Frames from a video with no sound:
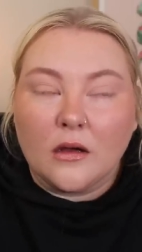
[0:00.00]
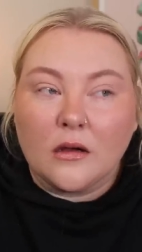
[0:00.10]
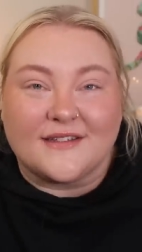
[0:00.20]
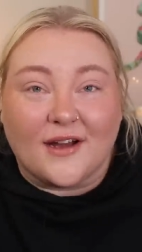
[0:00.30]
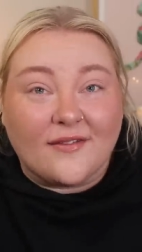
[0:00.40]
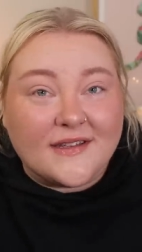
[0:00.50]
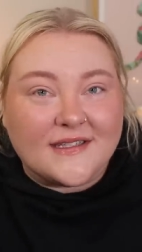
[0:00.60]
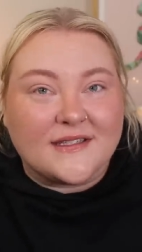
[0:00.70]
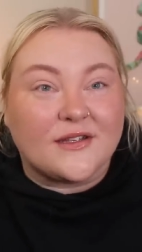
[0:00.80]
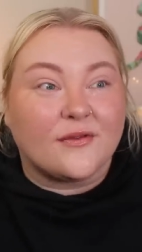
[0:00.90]
It's
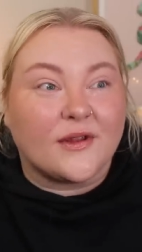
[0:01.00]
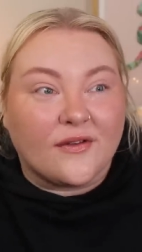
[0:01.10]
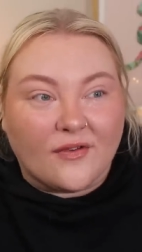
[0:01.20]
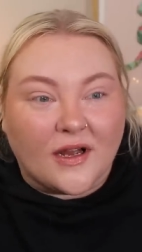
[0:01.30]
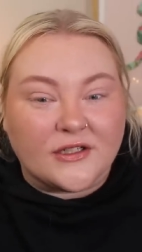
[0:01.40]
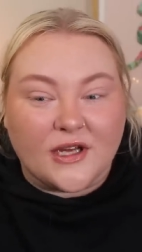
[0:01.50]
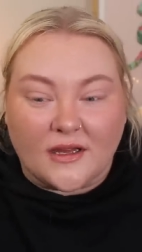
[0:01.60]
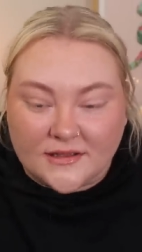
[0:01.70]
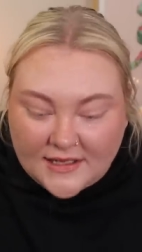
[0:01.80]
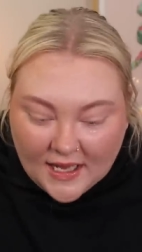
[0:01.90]
obviously still really fresh
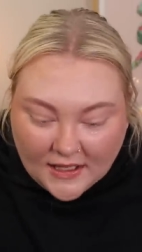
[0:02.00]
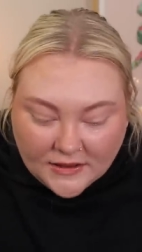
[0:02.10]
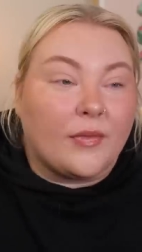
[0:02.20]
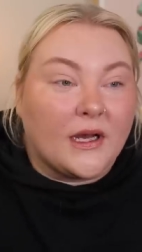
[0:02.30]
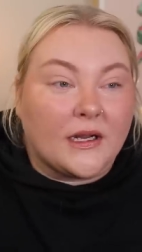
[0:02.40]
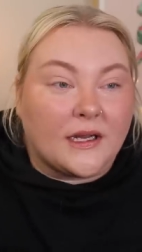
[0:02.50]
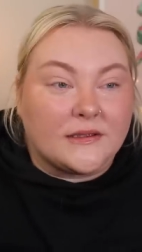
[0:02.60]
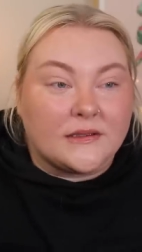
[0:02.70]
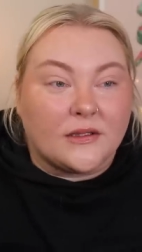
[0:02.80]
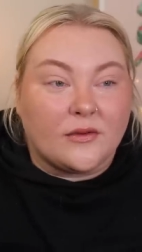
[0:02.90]
and sad, but I
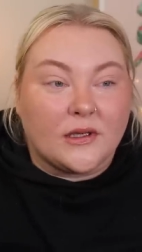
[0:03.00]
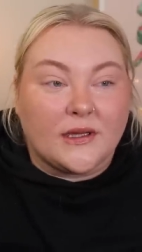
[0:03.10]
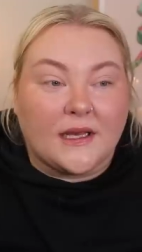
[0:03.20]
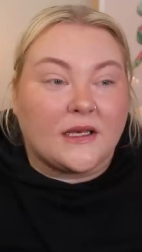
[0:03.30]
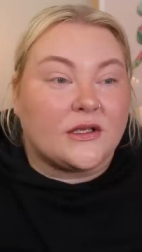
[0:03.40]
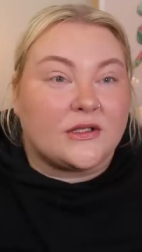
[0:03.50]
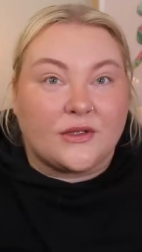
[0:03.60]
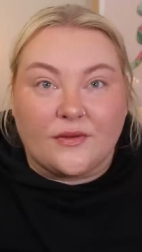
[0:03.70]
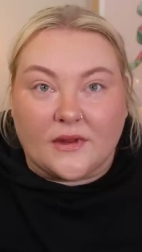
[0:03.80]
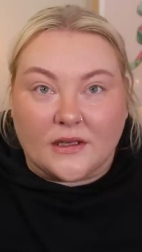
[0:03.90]
still want to like
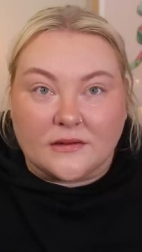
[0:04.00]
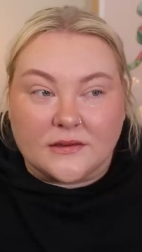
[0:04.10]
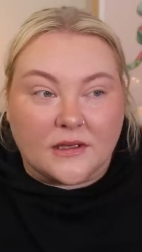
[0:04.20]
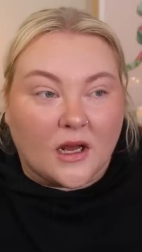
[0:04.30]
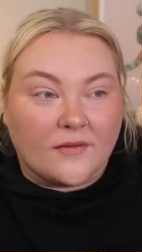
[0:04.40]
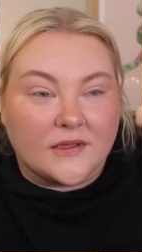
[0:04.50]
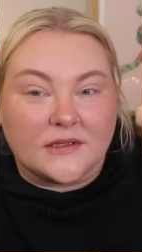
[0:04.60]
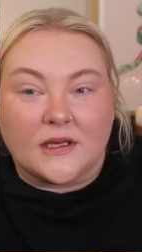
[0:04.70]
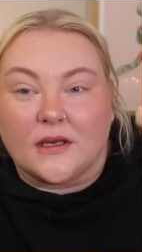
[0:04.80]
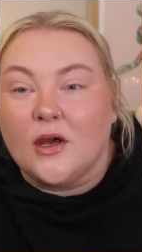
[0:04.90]
do things. And
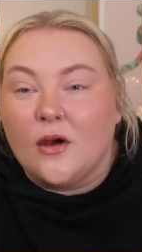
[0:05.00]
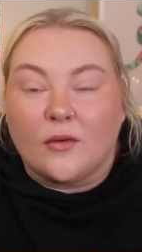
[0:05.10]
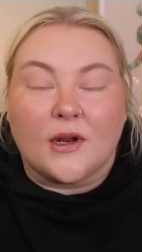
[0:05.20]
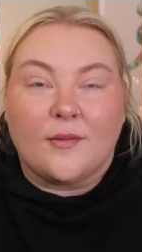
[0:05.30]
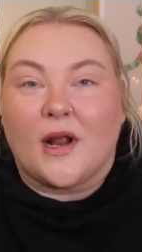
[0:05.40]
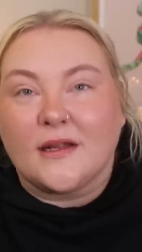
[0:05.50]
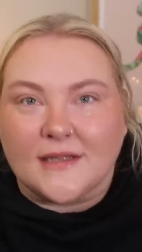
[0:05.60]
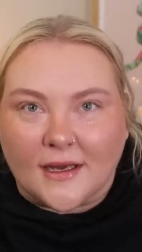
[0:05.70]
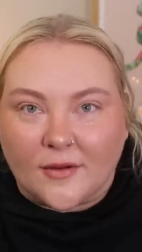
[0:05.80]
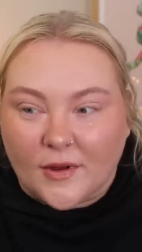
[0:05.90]
obviously when I'm not
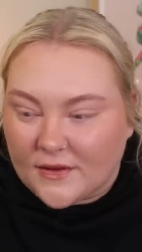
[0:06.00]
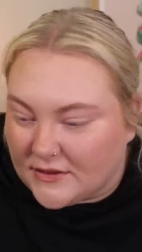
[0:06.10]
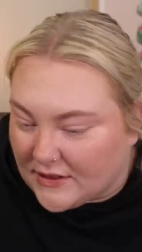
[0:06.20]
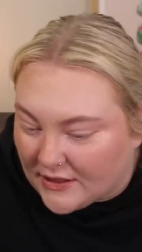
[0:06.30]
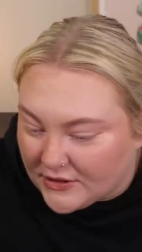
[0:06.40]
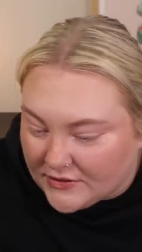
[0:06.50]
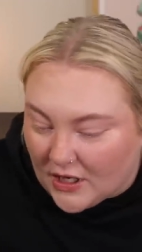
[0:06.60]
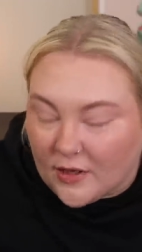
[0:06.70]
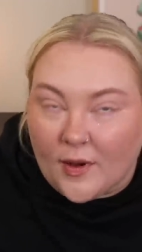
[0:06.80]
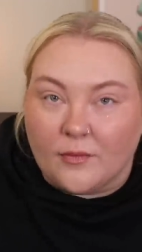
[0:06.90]
talking about this, I can just
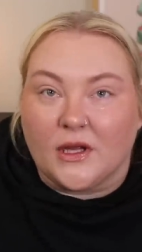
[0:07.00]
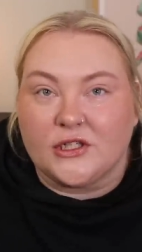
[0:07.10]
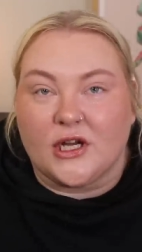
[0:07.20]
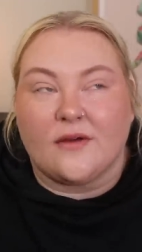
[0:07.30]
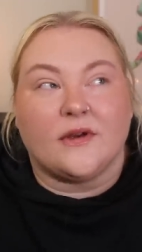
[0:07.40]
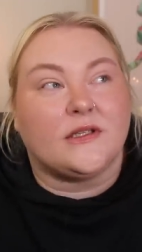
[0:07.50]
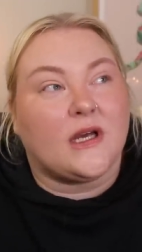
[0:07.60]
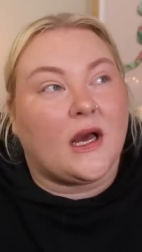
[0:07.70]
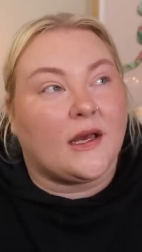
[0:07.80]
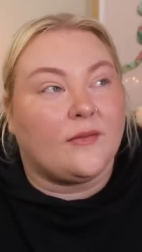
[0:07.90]
talk about blush and have a good
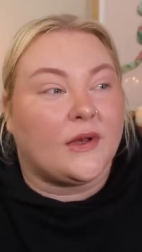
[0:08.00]
time.